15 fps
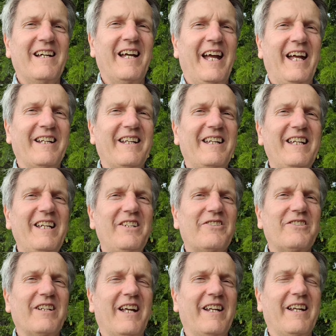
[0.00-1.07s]
and
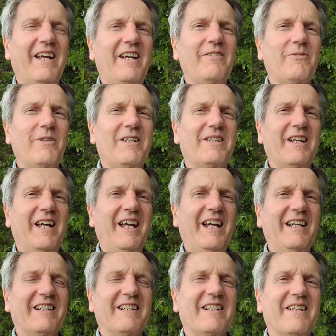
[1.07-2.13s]
each and every
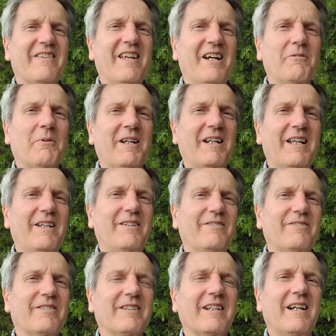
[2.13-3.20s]
day that we live?